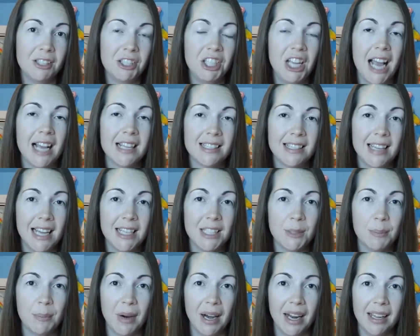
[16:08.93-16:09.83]
She has
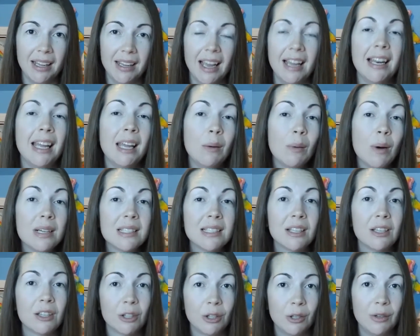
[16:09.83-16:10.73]
Night Sprite, and he
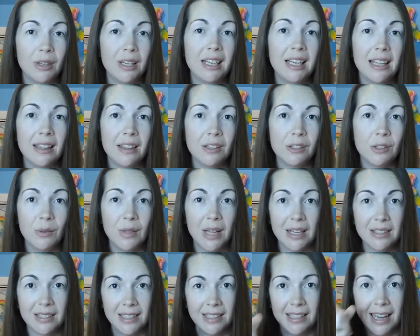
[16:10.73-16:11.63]
was included in the
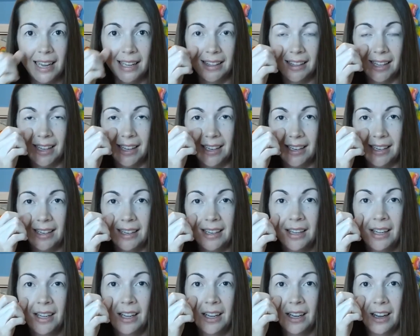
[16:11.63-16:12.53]
2009 line,
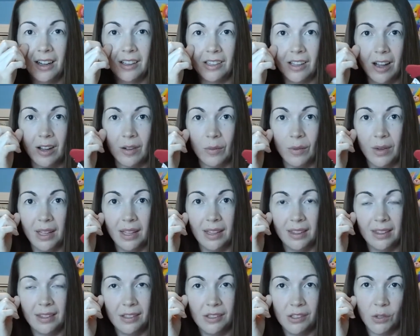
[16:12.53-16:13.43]
along
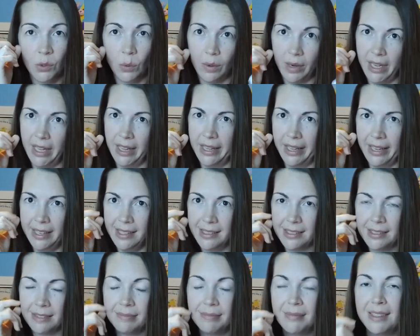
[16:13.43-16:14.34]
with
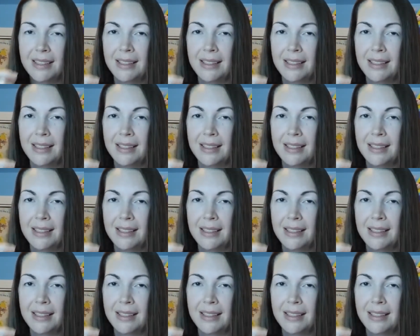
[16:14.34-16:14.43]
Twilite